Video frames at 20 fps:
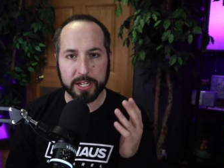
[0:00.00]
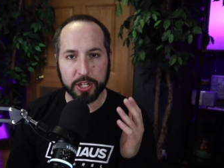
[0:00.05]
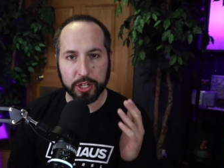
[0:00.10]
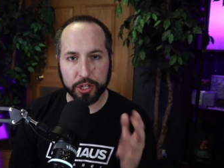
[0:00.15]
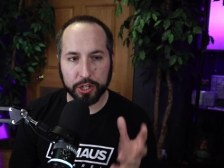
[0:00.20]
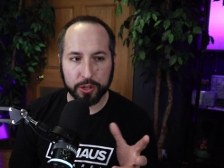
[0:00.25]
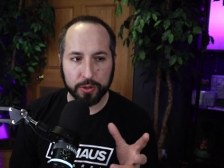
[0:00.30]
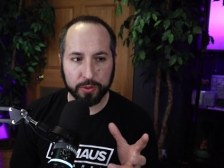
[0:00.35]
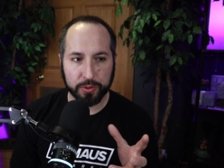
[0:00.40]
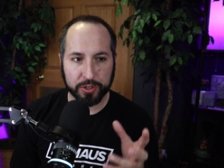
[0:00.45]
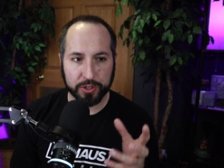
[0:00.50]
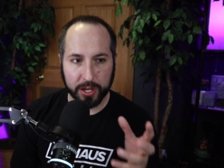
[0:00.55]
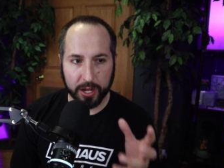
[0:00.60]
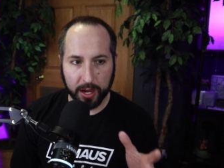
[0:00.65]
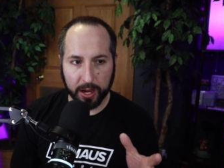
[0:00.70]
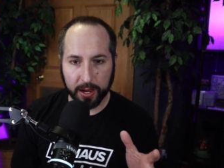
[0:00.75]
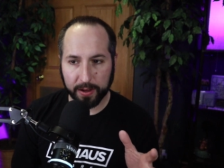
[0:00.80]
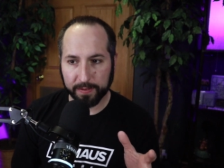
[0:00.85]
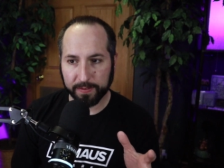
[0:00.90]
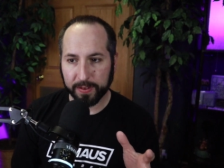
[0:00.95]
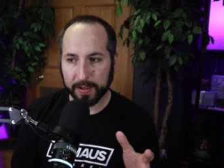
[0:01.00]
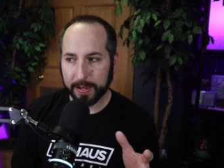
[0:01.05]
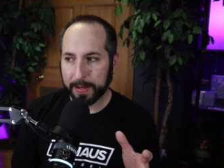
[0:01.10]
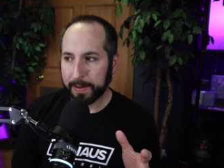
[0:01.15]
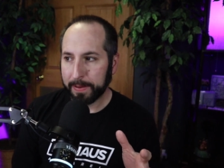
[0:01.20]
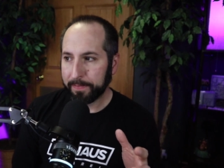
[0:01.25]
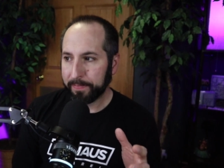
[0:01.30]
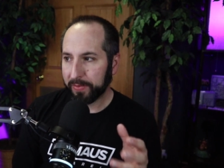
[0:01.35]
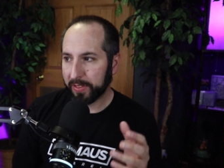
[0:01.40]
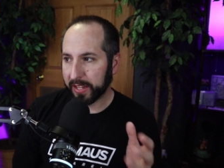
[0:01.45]
use of
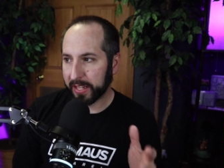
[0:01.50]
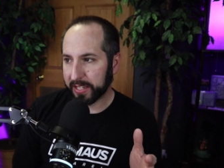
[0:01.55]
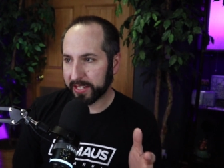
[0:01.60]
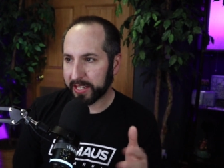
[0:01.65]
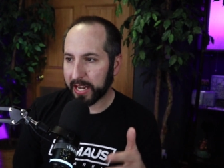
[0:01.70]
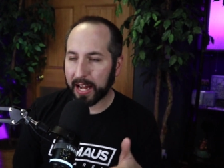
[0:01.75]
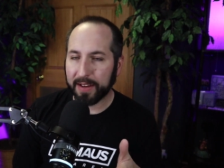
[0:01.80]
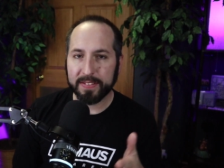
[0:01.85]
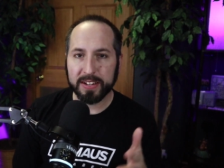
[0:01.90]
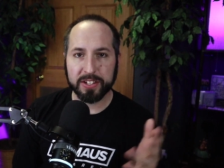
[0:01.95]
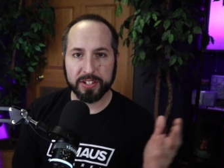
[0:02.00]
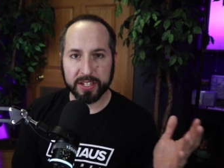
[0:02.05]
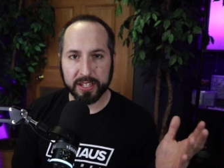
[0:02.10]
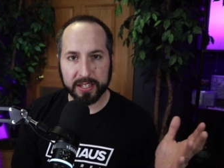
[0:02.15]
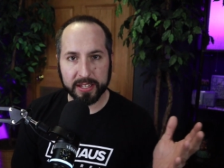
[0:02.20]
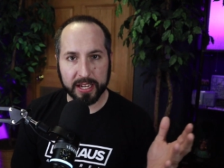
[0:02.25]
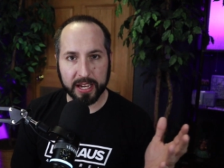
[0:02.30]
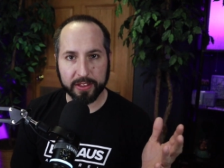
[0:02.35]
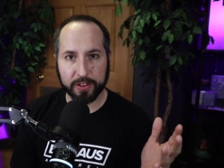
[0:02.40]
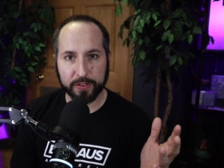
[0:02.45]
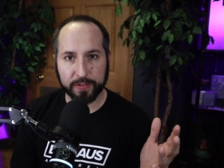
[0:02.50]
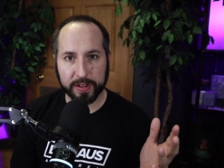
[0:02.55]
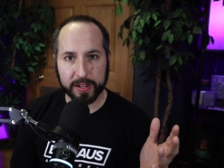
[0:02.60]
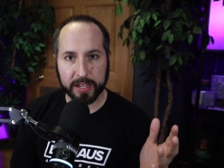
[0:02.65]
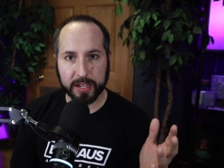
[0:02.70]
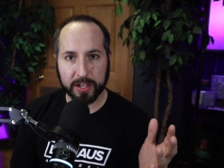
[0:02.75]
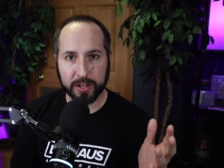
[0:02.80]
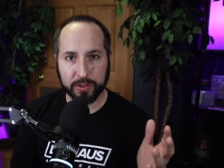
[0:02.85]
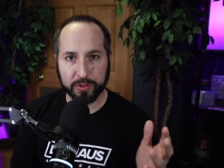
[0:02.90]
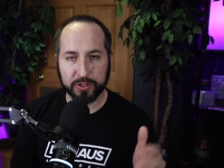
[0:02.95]
this. Obviously in the other
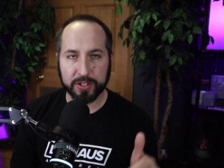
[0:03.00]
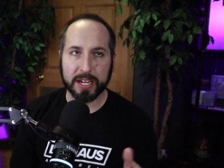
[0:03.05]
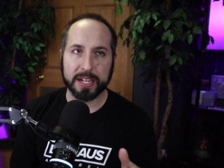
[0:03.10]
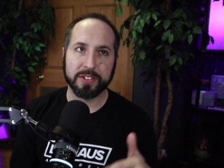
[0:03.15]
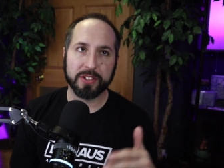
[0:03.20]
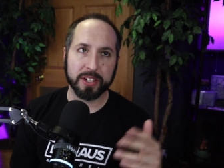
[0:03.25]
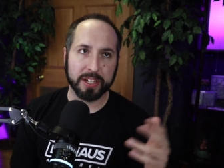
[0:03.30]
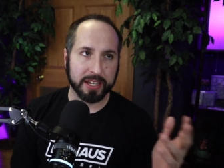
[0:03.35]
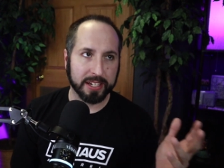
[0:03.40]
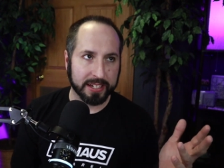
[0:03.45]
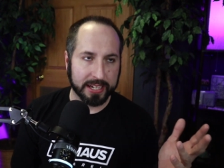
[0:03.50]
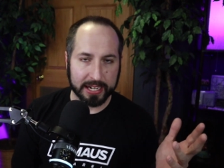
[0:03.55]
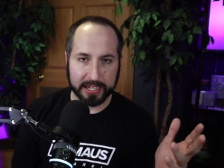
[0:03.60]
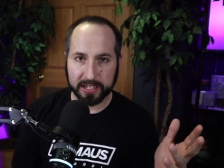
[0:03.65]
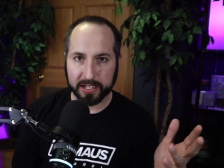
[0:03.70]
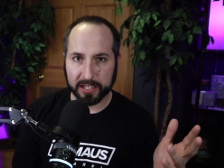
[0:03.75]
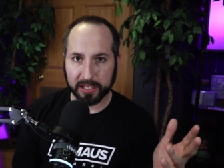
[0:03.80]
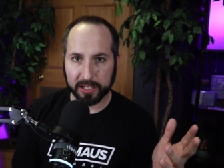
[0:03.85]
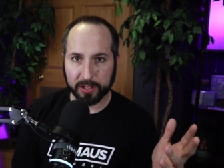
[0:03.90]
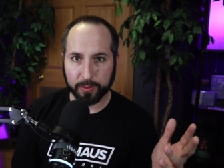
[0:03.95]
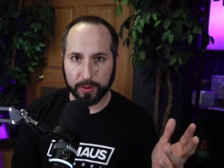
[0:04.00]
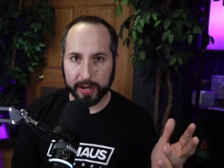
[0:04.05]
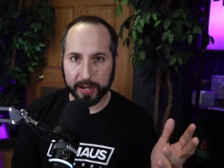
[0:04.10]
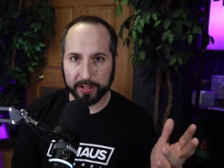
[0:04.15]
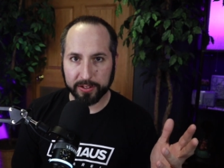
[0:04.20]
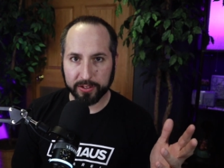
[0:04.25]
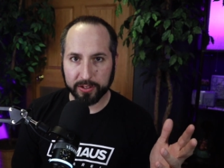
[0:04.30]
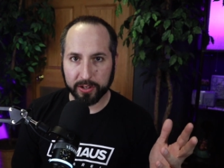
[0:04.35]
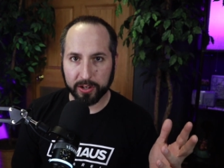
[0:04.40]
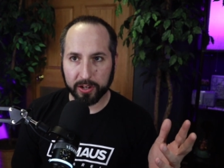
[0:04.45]
videos, yes, it can technically write a
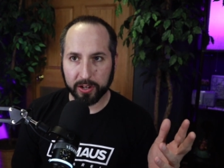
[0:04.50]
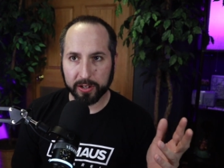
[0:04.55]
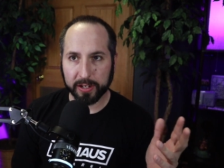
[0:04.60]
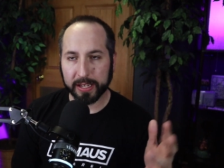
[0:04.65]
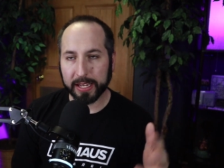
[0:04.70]
song.